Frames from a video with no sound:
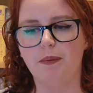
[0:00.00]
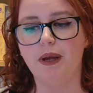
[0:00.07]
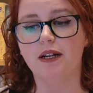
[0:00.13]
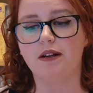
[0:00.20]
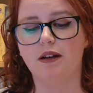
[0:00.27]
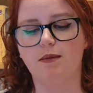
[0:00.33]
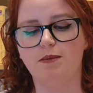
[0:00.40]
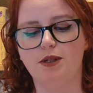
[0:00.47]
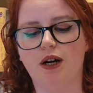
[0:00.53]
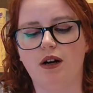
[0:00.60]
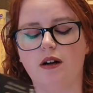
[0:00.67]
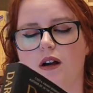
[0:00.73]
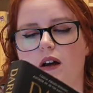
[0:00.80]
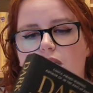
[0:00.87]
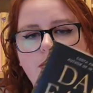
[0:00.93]
picked up
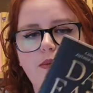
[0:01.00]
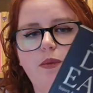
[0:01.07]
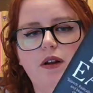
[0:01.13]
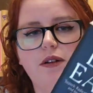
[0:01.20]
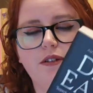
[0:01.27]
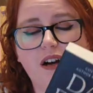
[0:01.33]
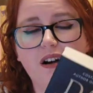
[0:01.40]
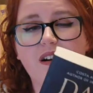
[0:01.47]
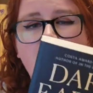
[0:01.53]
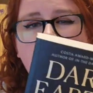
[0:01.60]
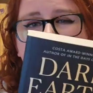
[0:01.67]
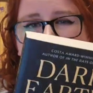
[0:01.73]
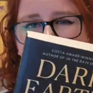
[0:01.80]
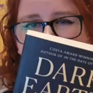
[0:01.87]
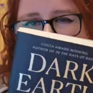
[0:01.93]
Dark
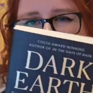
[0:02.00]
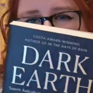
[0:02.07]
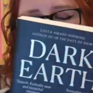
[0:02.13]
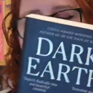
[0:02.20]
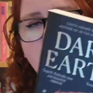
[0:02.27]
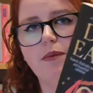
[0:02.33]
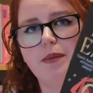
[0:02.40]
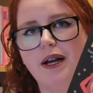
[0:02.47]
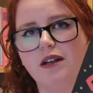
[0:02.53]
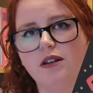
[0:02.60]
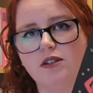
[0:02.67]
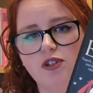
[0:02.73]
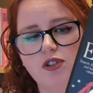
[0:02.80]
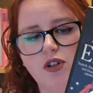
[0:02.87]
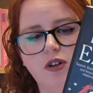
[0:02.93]
Earth by Rebecca
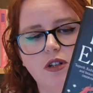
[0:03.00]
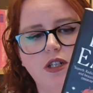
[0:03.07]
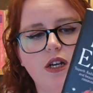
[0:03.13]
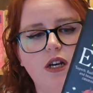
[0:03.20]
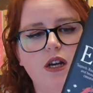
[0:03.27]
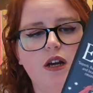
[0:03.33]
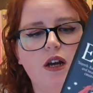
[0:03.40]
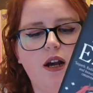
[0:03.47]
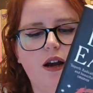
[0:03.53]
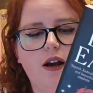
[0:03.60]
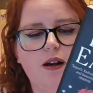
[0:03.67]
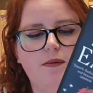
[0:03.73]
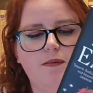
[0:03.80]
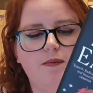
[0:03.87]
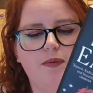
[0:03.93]
Stott,
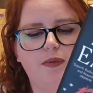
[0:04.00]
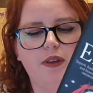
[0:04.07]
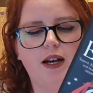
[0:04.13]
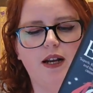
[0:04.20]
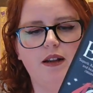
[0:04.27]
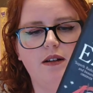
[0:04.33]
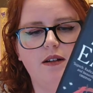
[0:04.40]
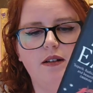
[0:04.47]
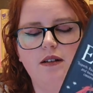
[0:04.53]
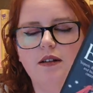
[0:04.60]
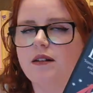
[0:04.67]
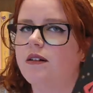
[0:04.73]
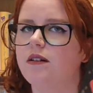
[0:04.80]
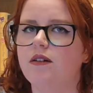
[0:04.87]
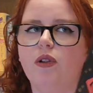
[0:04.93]
and
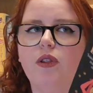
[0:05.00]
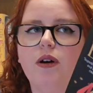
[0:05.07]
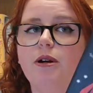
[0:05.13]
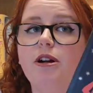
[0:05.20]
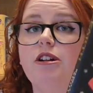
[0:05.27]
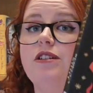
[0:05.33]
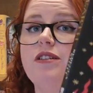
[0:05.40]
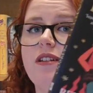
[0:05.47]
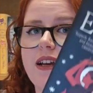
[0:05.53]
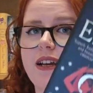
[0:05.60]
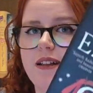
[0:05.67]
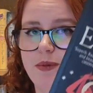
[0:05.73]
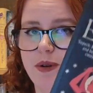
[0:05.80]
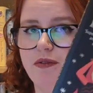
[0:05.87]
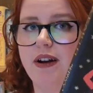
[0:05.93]
although it looks like
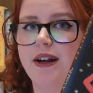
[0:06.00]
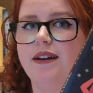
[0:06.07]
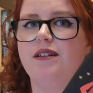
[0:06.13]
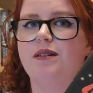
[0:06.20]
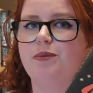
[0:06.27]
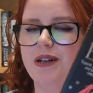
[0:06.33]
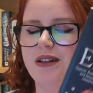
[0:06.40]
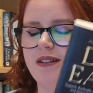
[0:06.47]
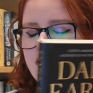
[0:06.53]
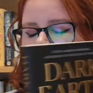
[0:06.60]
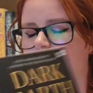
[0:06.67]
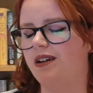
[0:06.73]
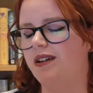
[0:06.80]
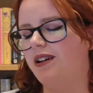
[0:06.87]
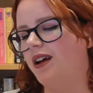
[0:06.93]
it's been read, it's because it's
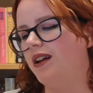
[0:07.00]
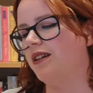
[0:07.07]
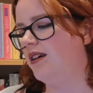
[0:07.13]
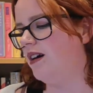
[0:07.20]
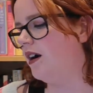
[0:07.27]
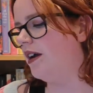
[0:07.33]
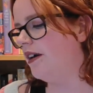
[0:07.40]
secondhand. I